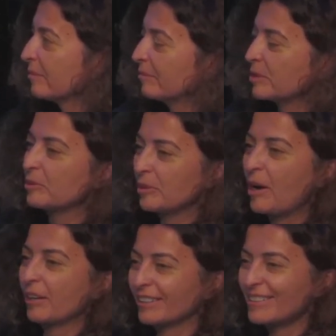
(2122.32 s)
We should
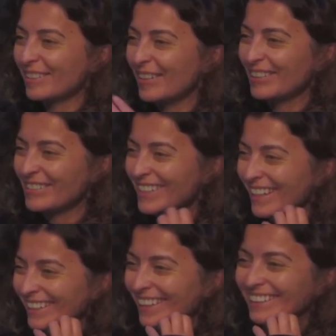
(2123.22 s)
talk. There's a lot to
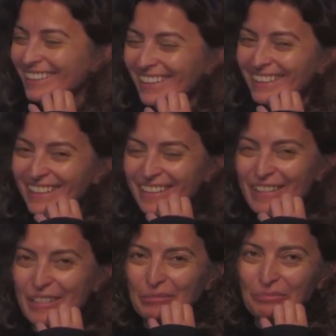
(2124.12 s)
say there.
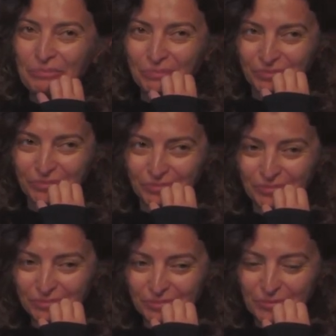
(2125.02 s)
So
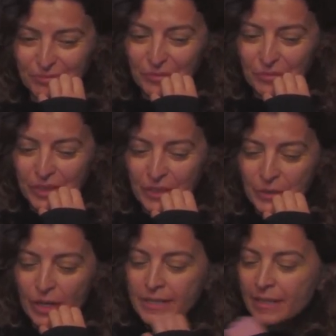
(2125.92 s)

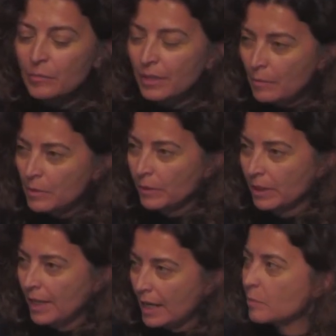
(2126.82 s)
I'll start perhaps with
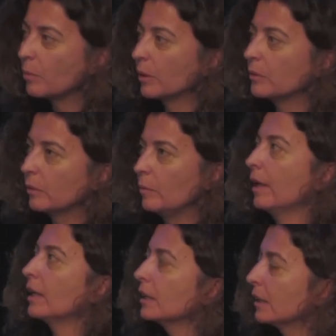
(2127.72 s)
the last point you
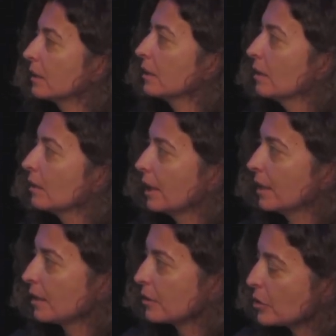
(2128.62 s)
made,
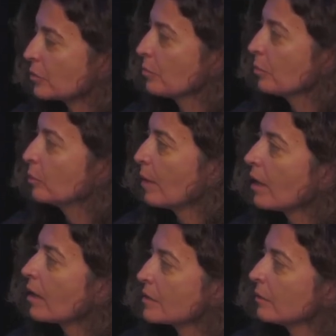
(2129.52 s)
and I'll just put my
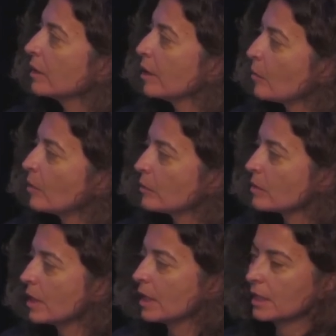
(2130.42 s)
cards on the table to
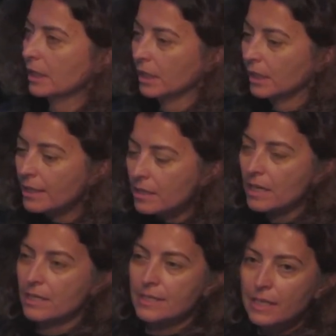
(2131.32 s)
say that I
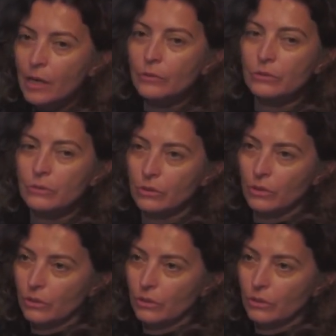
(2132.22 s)
set out to